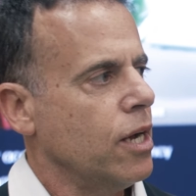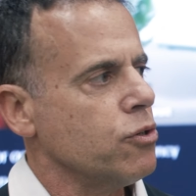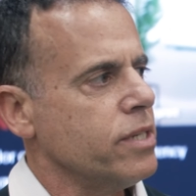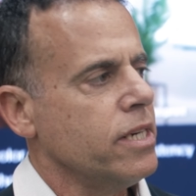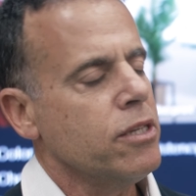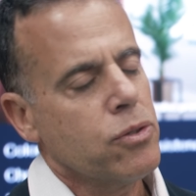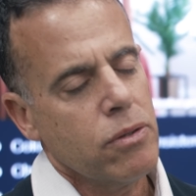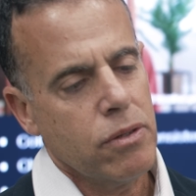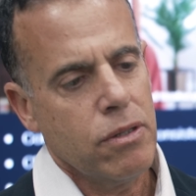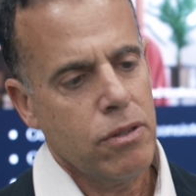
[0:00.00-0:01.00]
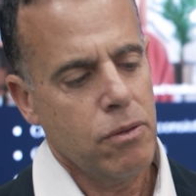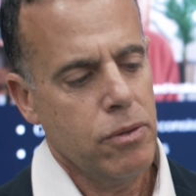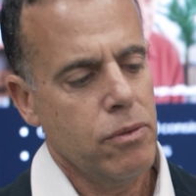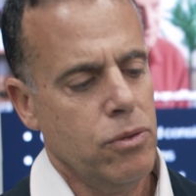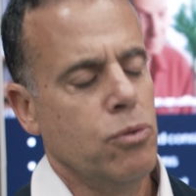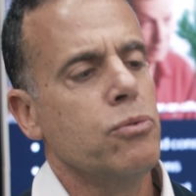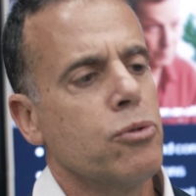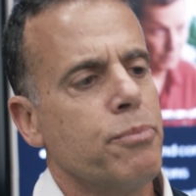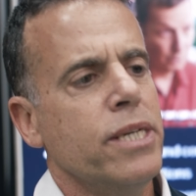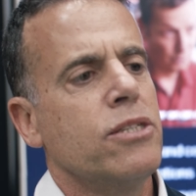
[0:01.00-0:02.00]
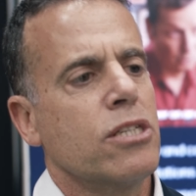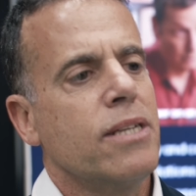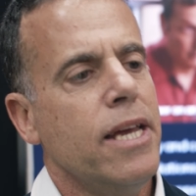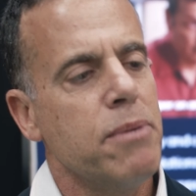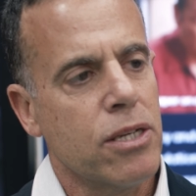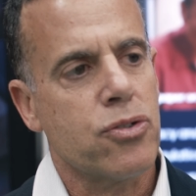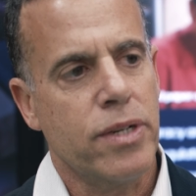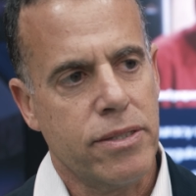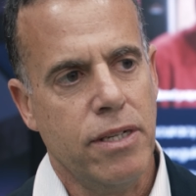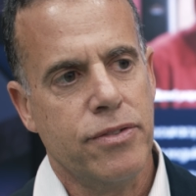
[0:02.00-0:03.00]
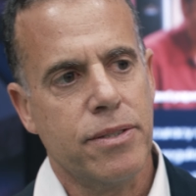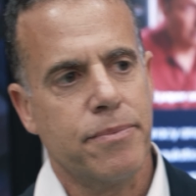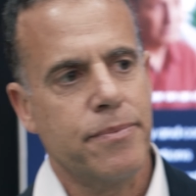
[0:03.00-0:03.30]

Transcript: are using it to print just label and shrink sleeves.